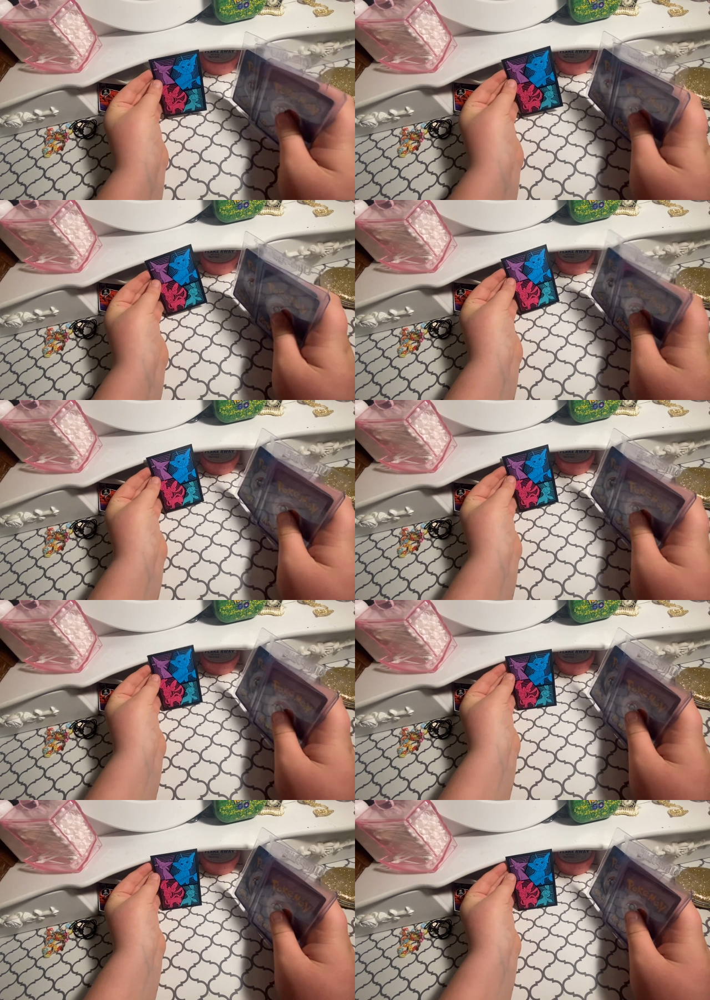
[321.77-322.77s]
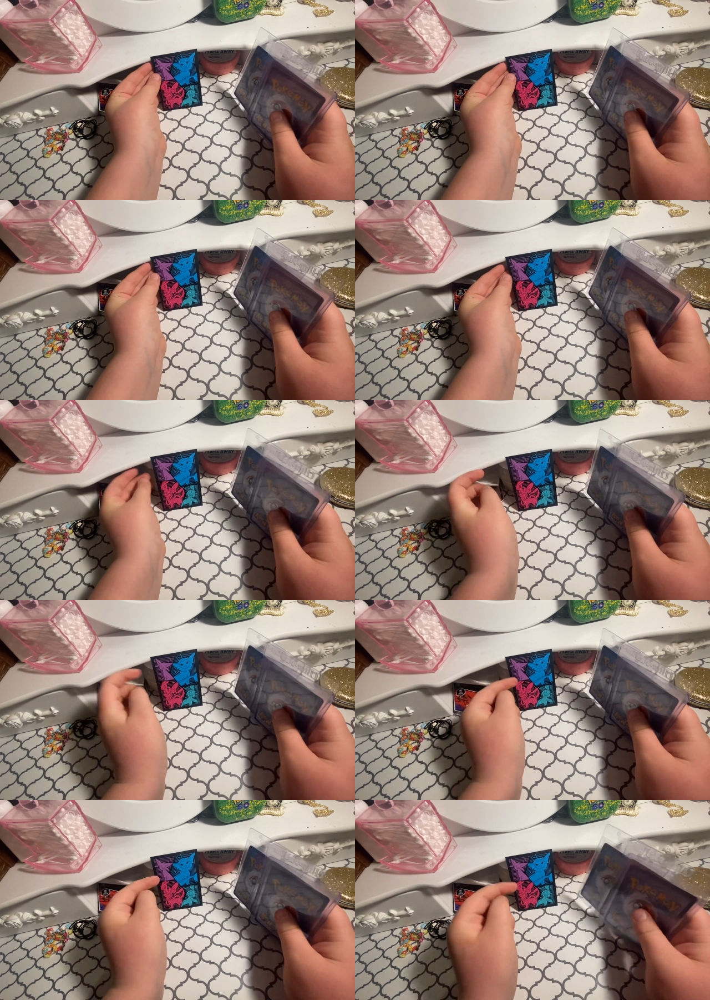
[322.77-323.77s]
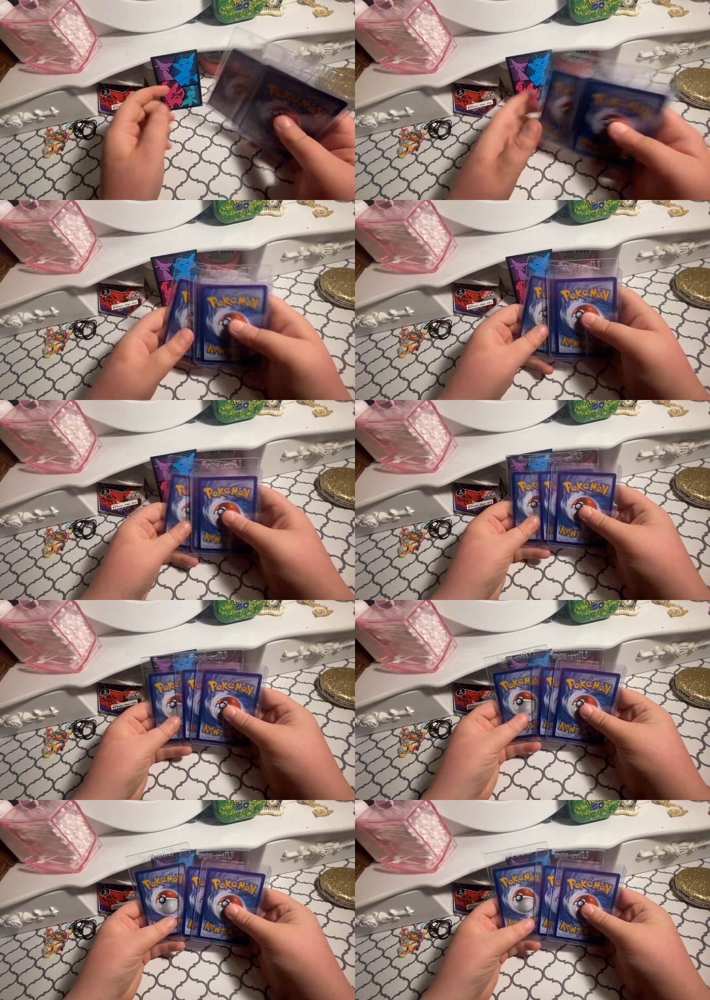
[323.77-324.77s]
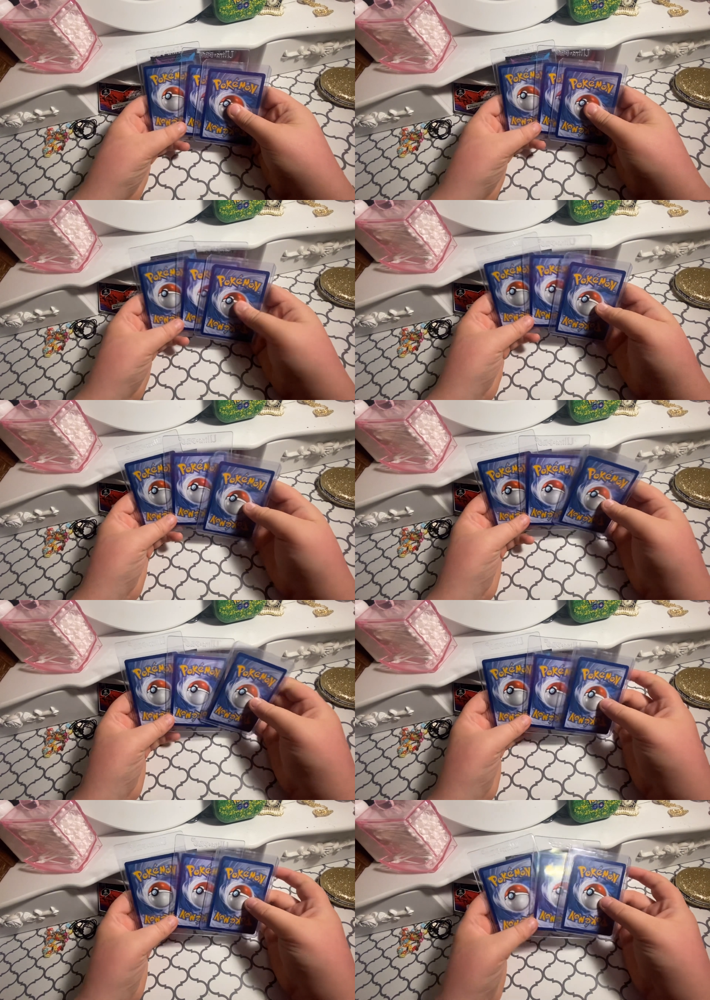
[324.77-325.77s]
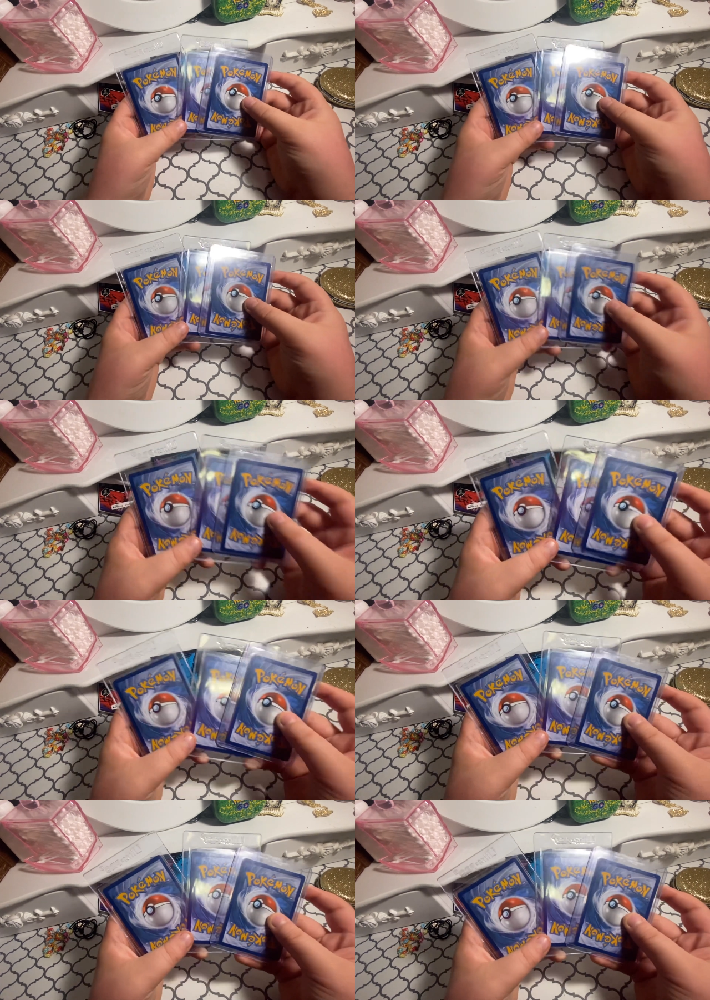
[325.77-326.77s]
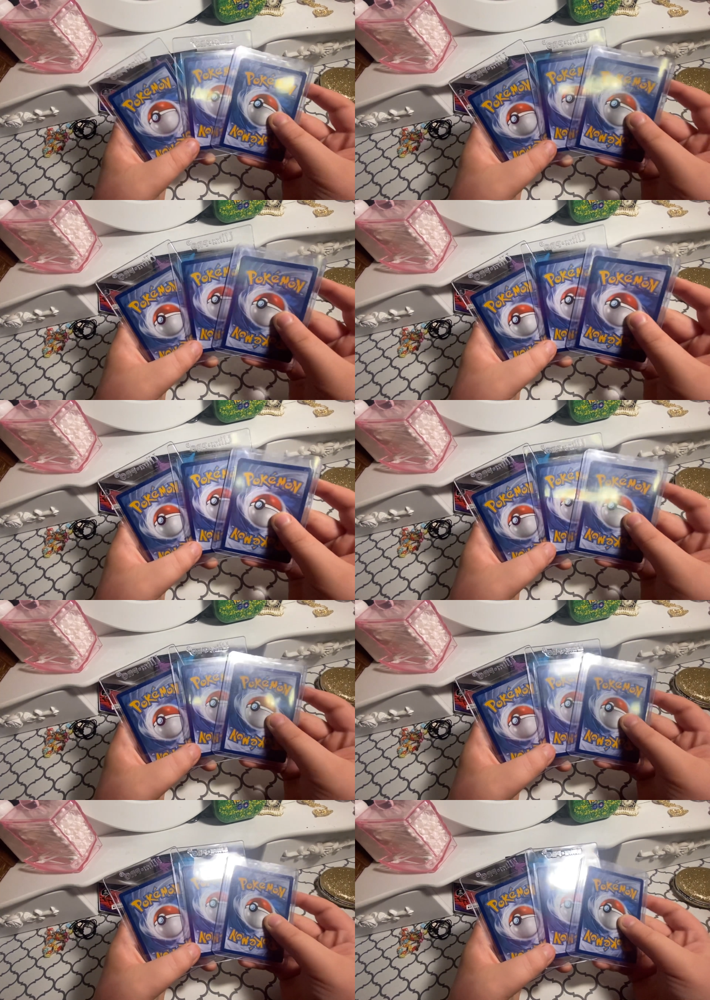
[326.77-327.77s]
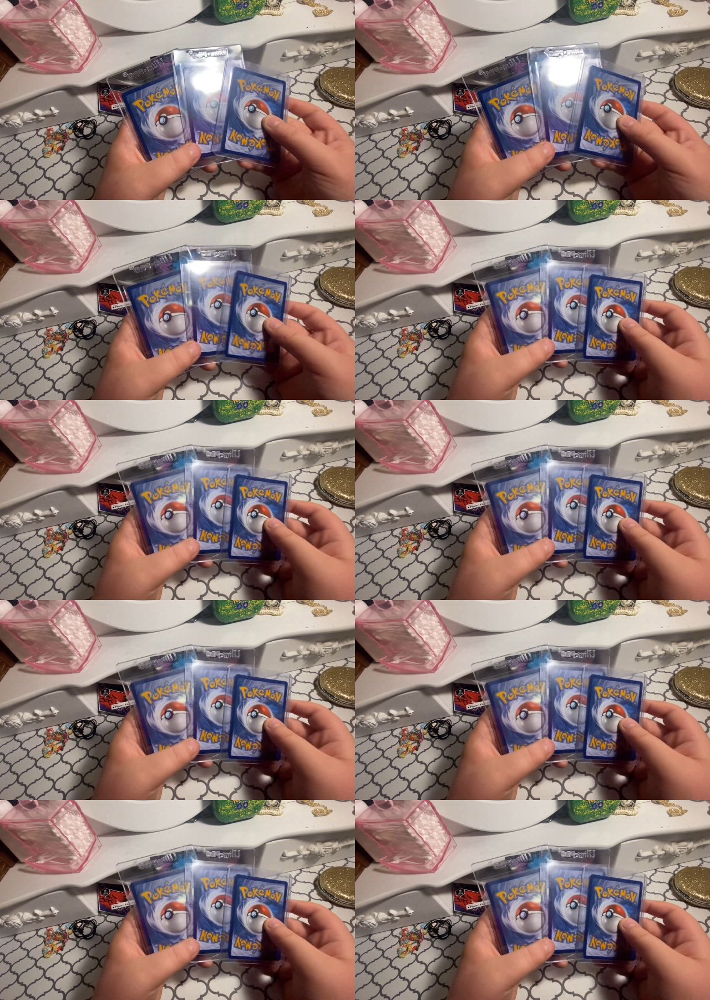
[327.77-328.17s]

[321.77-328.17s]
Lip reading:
(no speaker visible)